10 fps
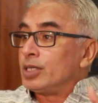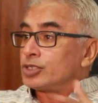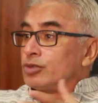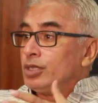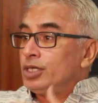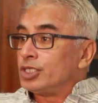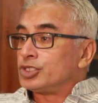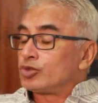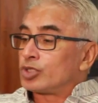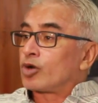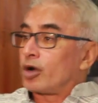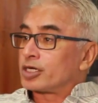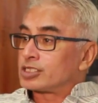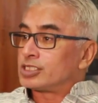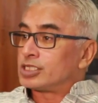amenable to
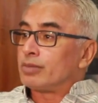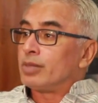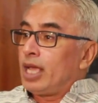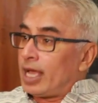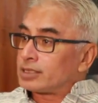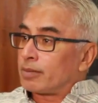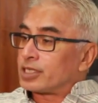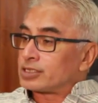to the Congress regime